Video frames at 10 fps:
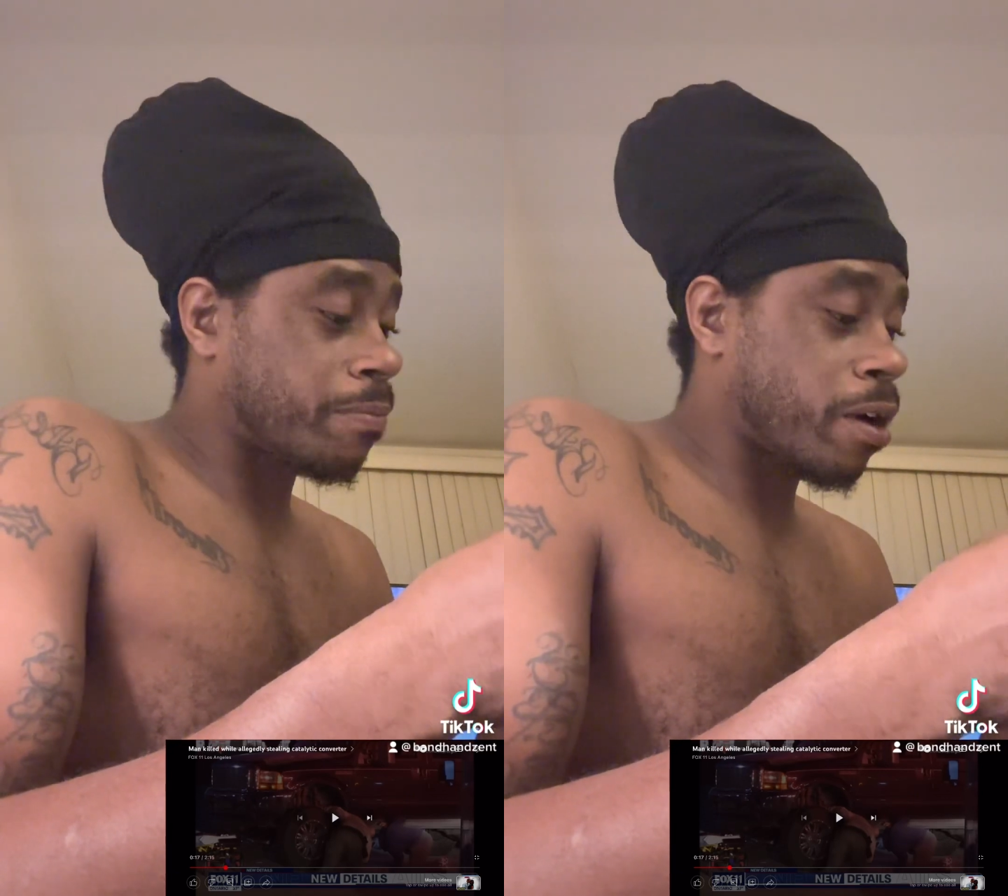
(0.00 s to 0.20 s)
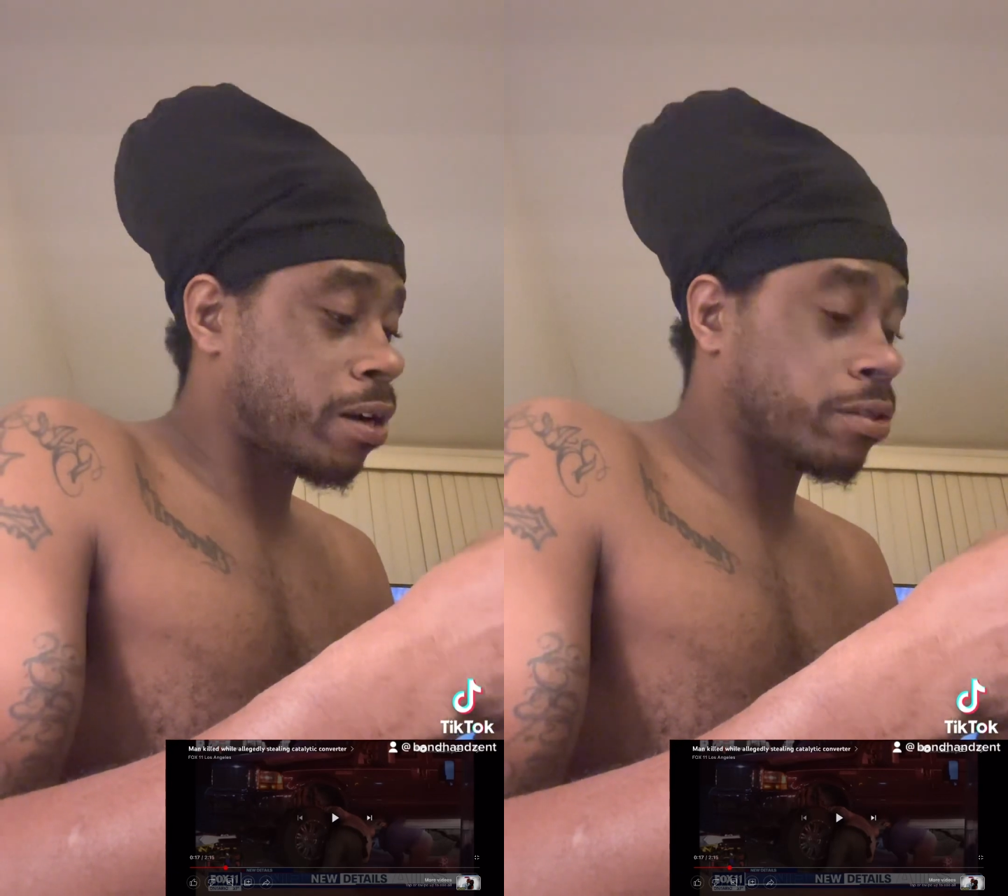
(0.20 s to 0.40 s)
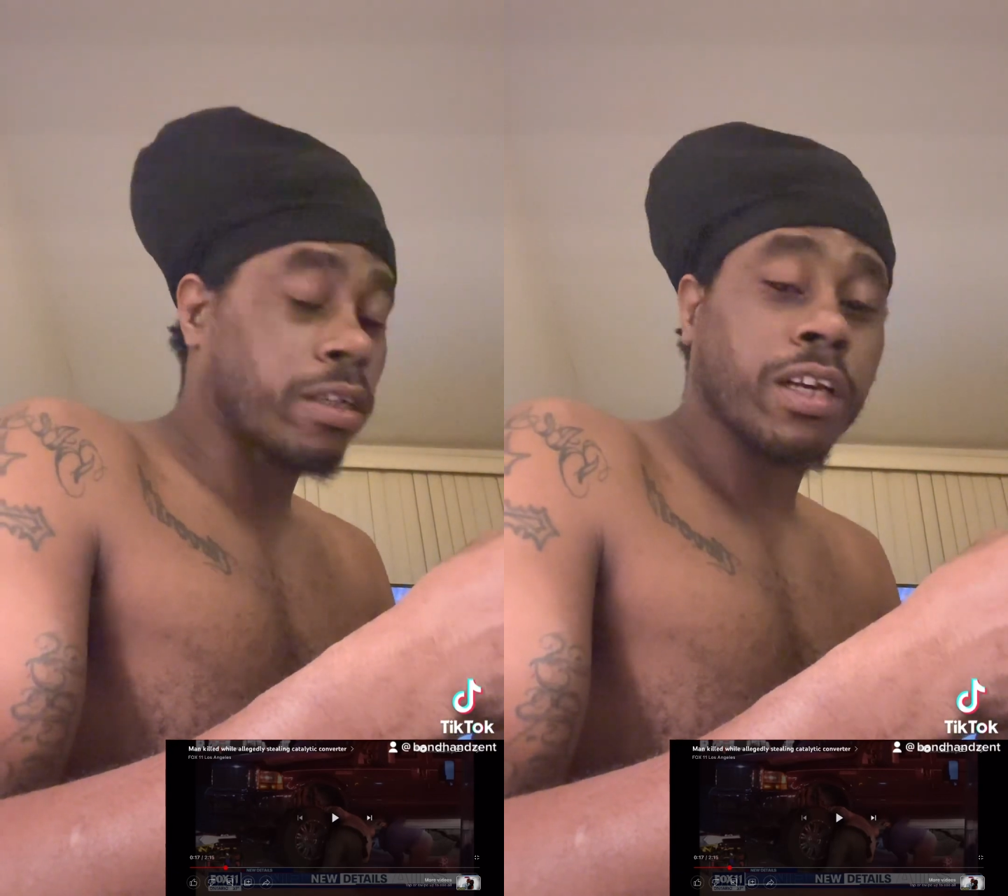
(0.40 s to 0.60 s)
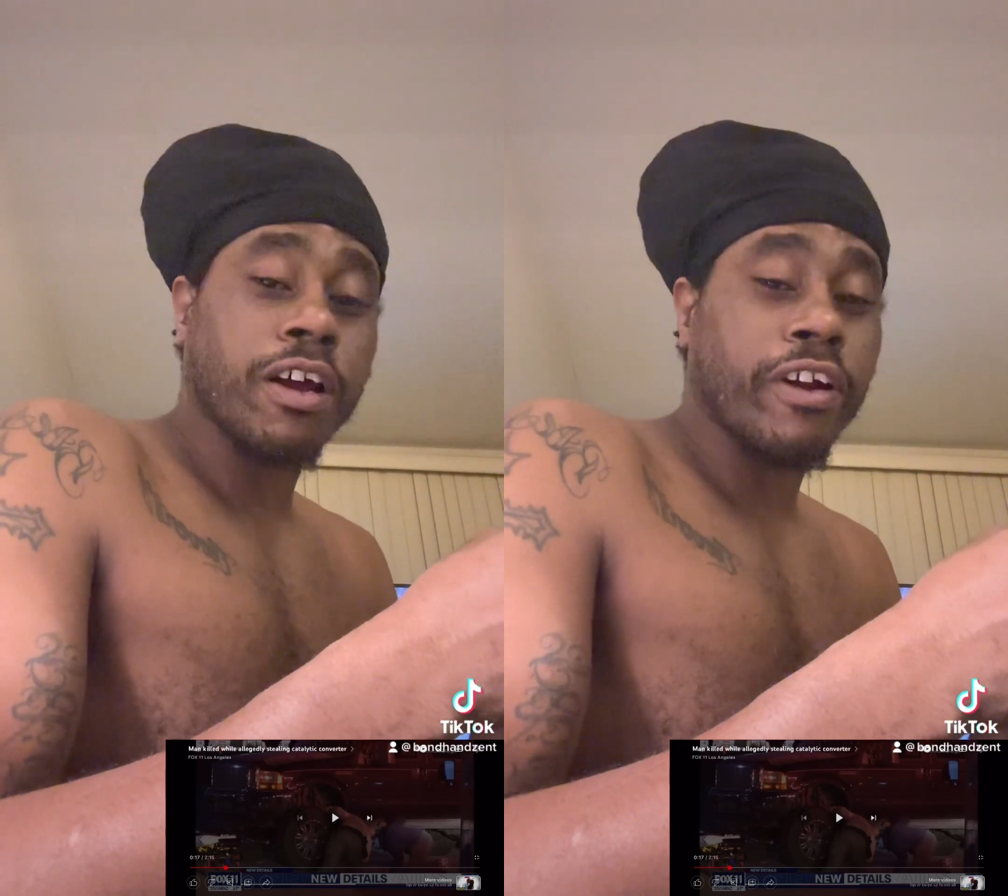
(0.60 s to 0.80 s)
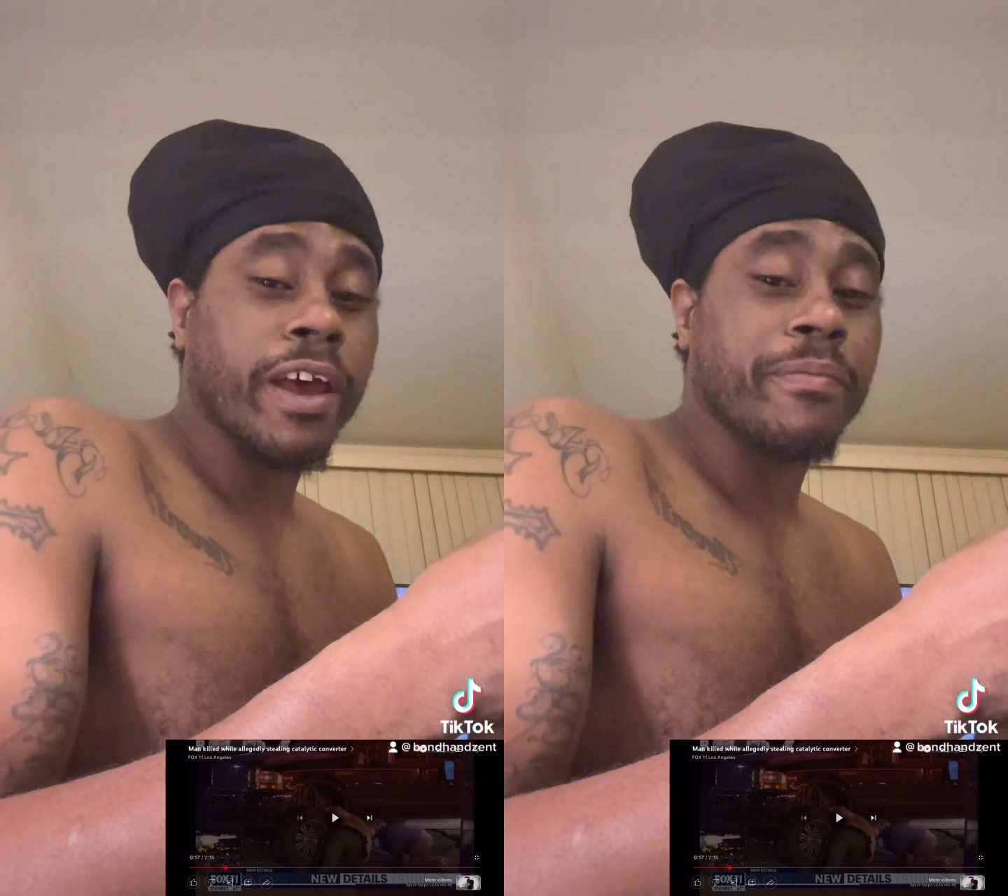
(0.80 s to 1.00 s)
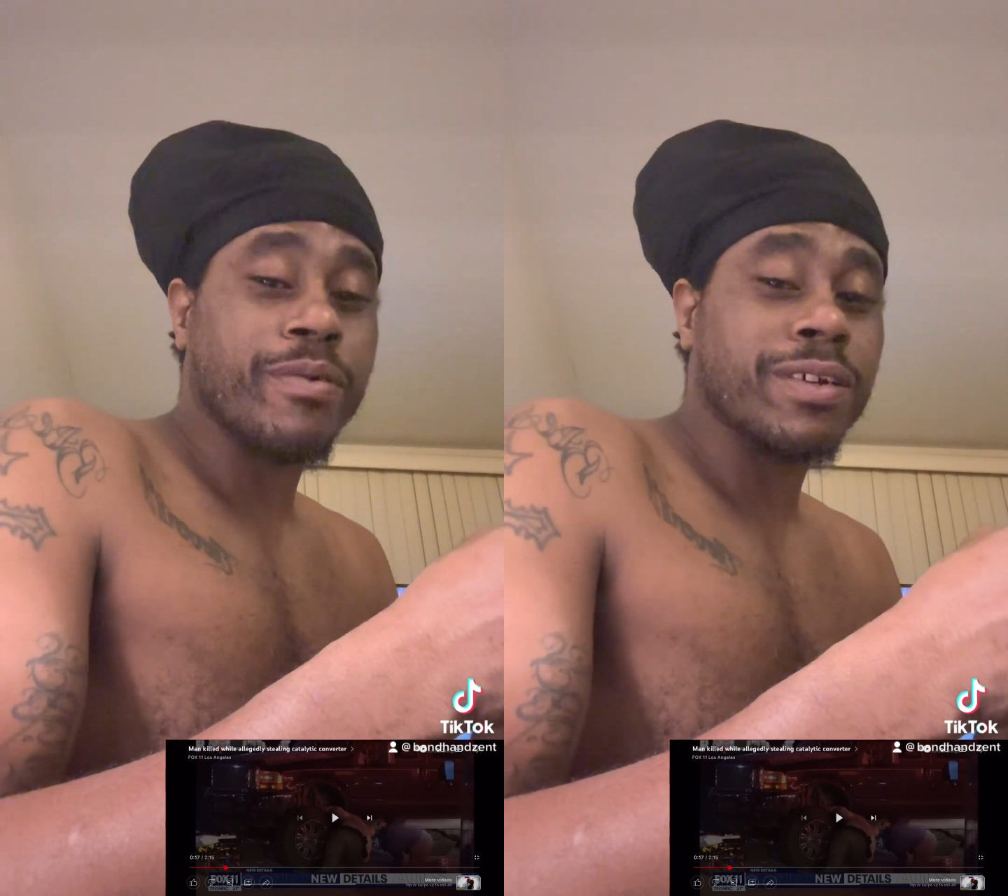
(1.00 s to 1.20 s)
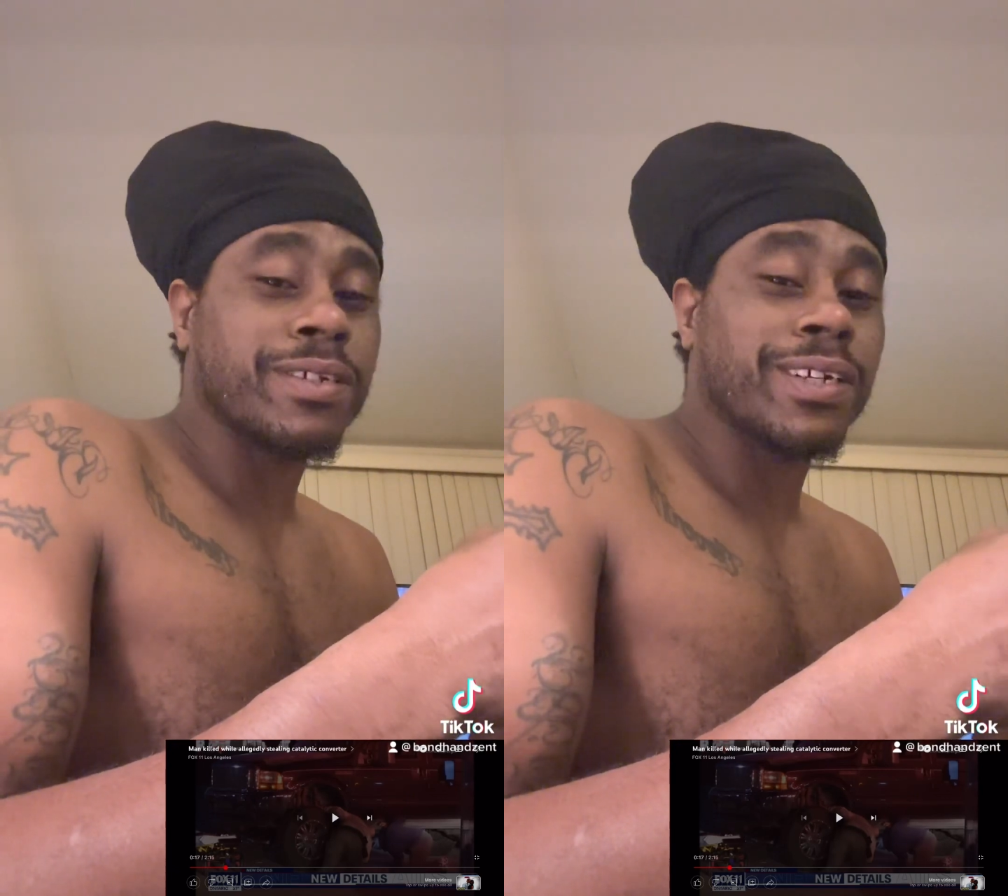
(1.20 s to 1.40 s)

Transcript: monster kid on that bitch.